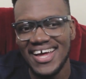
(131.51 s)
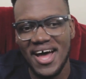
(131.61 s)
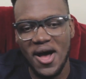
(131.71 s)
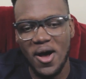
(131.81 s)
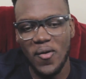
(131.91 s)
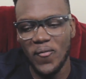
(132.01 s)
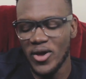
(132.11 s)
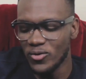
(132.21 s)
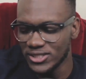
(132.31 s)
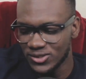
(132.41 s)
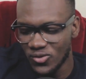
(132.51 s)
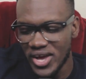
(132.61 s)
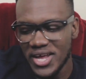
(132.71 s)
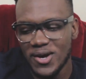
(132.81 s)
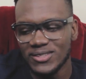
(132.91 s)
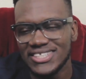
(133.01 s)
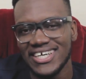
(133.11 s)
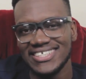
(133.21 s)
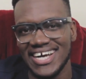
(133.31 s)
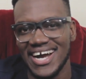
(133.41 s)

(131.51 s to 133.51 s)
it was way downstairs.